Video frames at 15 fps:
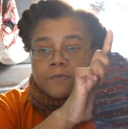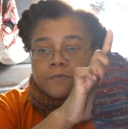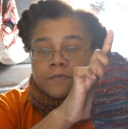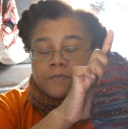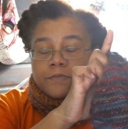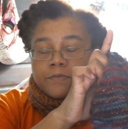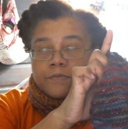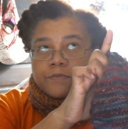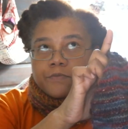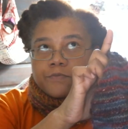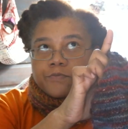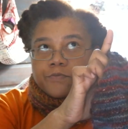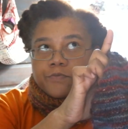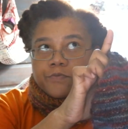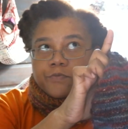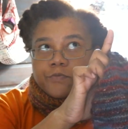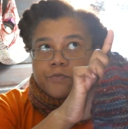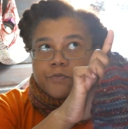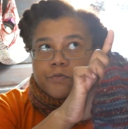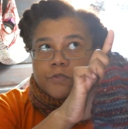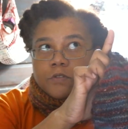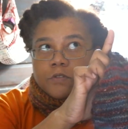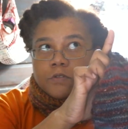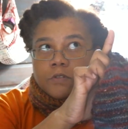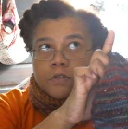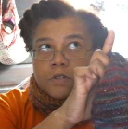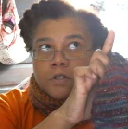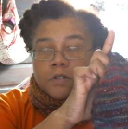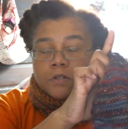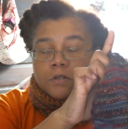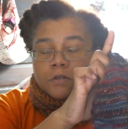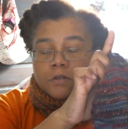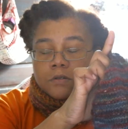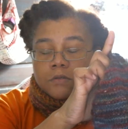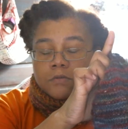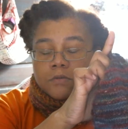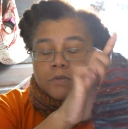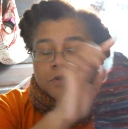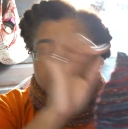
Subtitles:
[no speech]